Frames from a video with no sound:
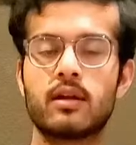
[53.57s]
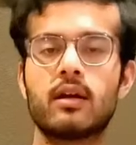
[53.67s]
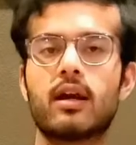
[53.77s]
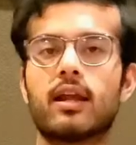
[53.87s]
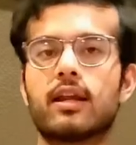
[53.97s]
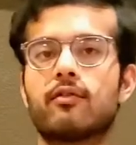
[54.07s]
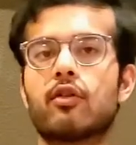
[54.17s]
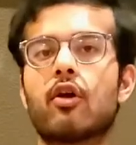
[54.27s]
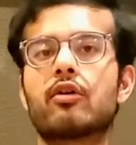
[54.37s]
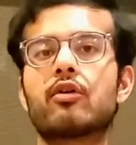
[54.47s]
And they've
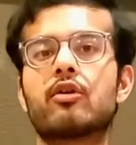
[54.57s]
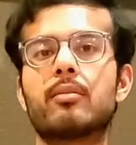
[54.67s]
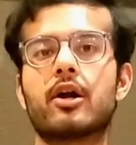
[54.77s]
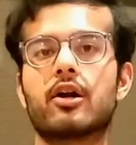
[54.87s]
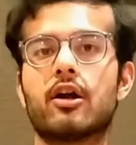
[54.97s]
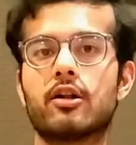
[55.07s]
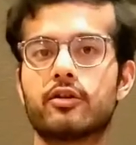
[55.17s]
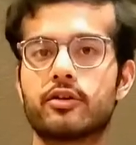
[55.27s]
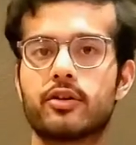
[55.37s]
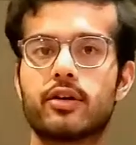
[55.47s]
long known about color
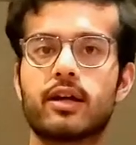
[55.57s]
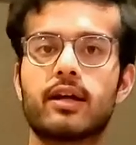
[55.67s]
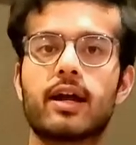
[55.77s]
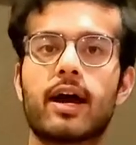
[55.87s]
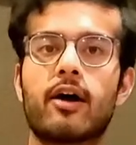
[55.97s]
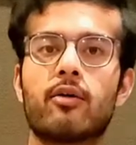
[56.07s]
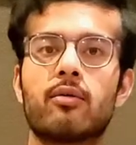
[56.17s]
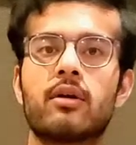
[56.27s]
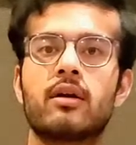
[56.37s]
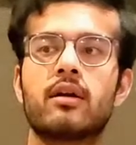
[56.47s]
theory and how
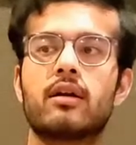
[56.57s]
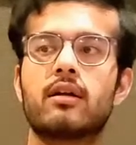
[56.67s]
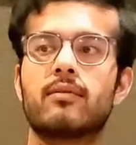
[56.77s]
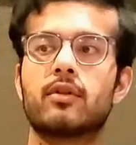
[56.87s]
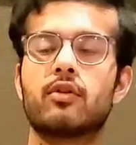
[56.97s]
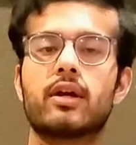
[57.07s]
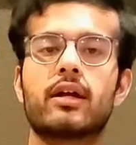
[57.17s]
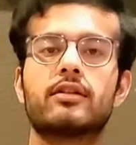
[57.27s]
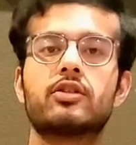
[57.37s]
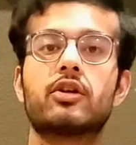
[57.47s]
looking
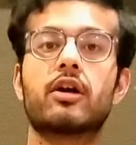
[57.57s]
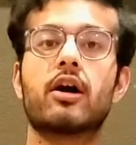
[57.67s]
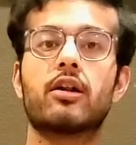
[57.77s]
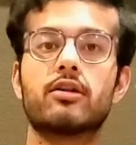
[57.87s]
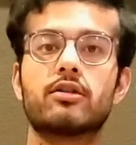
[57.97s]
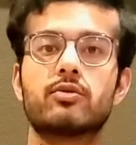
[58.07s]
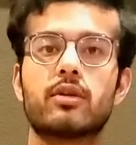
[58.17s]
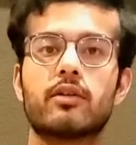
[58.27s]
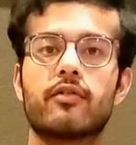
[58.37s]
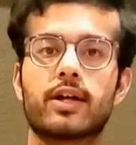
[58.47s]
at certain colors will
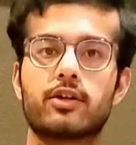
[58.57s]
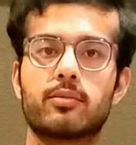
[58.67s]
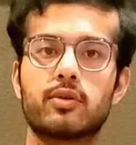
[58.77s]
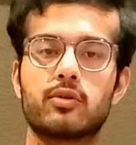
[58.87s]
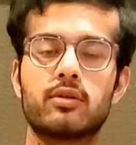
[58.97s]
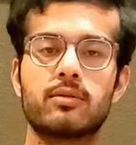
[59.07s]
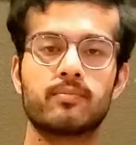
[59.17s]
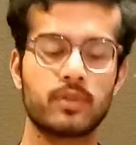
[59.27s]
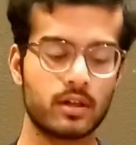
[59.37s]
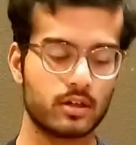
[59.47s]
affect your mood.
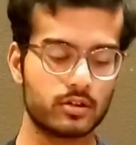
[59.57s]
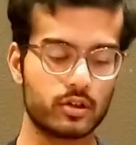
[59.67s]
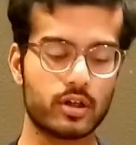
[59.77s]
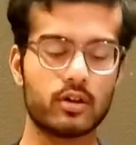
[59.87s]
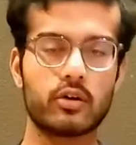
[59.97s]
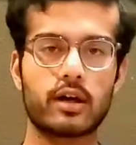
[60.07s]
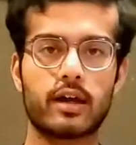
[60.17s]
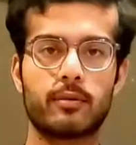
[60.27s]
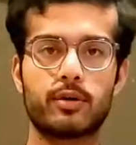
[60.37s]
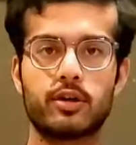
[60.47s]
So you can look at a
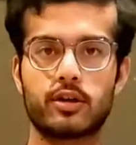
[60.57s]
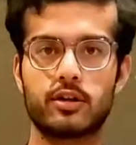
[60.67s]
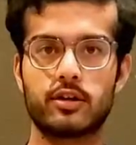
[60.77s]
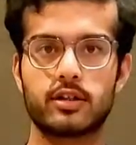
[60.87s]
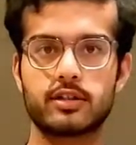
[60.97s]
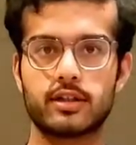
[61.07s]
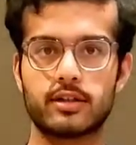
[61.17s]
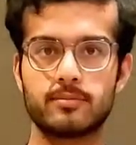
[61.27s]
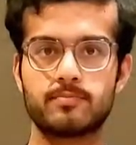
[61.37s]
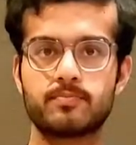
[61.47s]
particular
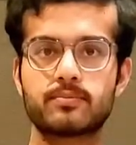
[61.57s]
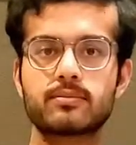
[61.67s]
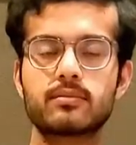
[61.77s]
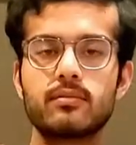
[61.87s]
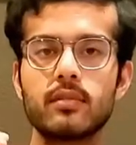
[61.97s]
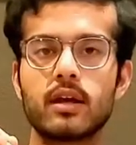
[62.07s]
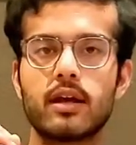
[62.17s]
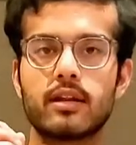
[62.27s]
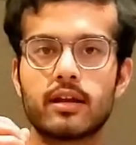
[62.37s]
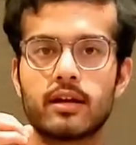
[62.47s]
kasina
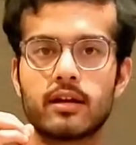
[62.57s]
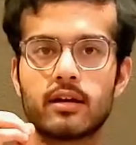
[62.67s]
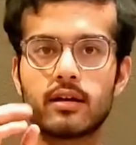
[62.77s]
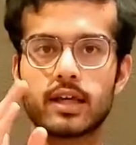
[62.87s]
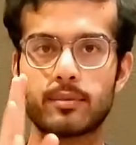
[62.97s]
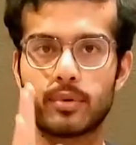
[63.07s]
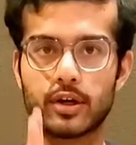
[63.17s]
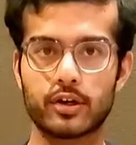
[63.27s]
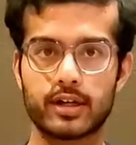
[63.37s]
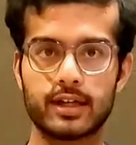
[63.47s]
and then keep bringing your
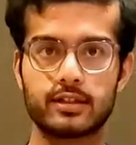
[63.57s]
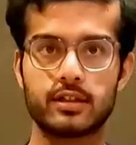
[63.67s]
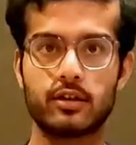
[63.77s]
attention